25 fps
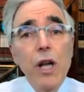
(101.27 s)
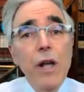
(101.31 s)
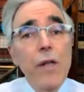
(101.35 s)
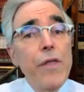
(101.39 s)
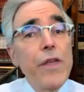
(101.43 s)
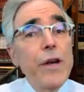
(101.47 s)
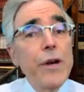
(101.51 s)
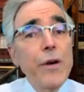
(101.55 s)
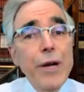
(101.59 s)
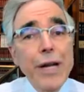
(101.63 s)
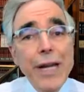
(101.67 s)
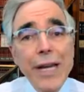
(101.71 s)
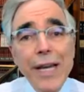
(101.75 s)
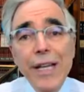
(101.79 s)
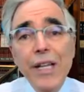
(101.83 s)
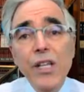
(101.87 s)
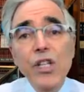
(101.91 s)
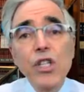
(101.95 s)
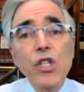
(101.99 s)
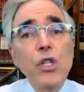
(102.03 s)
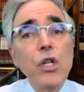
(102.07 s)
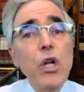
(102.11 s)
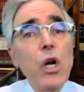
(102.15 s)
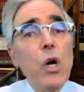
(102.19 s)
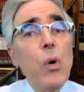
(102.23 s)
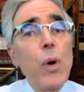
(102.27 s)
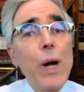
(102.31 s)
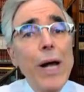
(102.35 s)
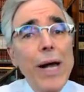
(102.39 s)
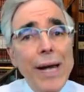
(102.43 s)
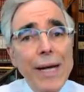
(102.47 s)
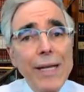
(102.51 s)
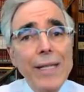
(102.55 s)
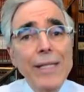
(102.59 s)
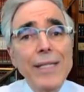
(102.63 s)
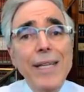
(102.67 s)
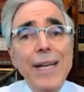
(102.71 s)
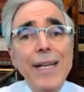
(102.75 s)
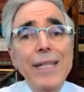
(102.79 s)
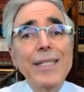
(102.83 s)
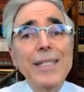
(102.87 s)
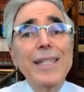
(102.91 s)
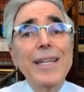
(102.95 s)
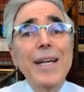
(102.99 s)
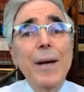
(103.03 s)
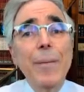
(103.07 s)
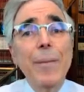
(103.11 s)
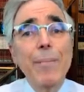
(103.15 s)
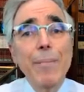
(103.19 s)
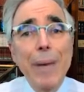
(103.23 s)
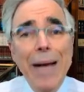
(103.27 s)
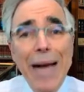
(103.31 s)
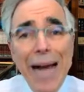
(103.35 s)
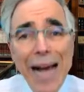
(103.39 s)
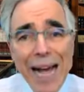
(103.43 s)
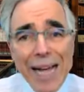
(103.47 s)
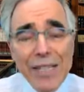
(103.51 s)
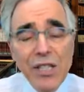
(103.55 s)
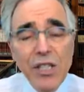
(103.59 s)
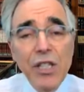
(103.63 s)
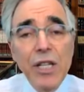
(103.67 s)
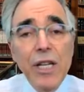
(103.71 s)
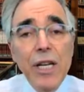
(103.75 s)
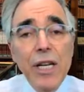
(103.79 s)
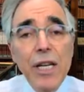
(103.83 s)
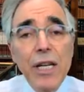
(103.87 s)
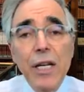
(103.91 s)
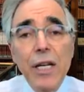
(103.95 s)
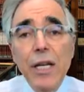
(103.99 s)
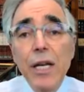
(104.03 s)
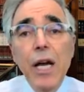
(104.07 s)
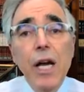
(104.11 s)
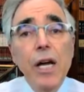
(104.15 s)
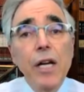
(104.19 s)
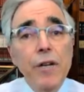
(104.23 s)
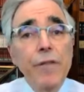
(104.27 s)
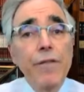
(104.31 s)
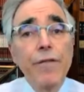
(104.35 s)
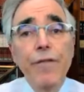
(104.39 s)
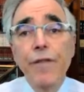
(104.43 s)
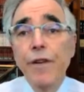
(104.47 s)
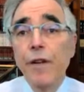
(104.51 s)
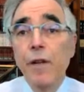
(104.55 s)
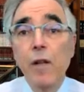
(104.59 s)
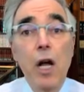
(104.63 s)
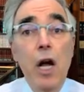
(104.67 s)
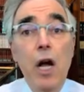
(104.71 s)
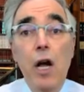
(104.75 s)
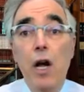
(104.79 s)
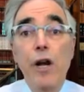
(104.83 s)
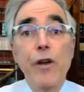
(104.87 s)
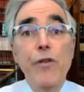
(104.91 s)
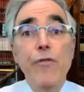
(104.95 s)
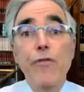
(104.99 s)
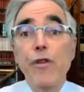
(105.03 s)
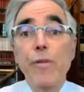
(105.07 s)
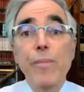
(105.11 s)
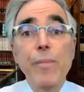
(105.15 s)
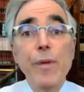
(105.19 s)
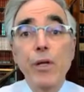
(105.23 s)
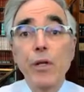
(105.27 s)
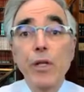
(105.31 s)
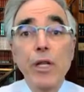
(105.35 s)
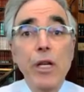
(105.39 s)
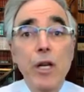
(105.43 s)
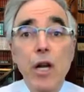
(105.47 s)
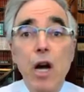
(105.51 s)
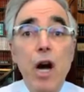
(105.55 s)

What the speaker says: There is no excess capacity to fill 100 million,